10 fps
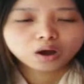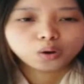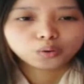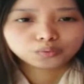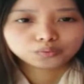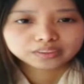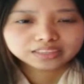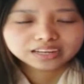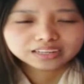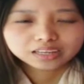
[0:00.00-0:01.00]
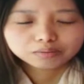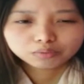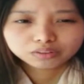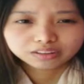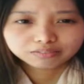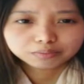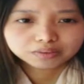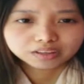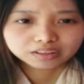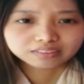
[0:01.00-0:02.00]
Oh, that game will never
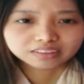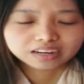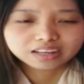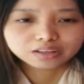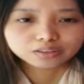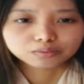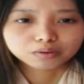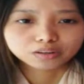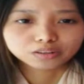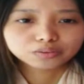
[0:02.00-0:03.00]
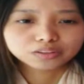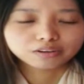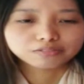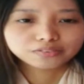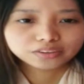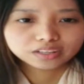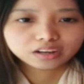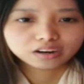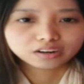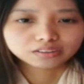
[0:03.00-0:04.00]
be exciting as much without
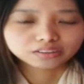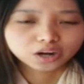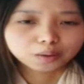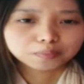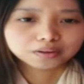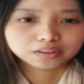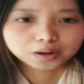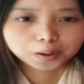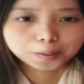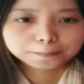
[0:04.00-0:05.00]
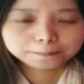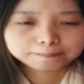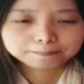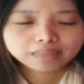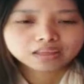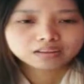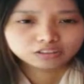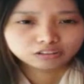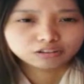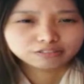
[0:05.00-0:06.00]
filling our jackpot cup.
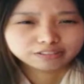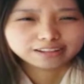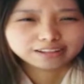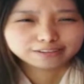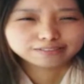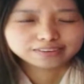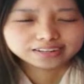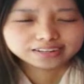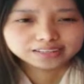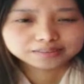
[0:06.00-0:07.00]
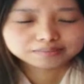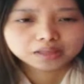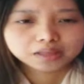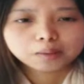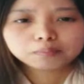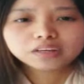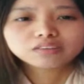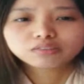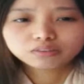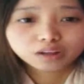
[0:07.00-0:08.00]
You know that already.
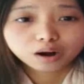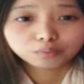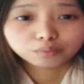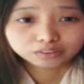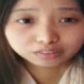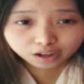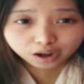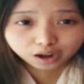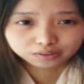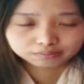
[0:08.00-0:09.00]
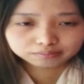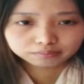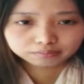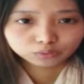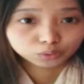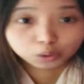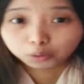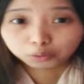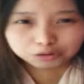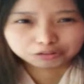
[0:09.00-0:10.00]
Please do not retire.
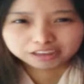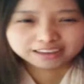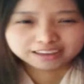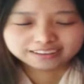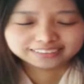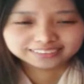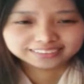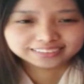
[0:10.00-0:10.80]
No, you can't.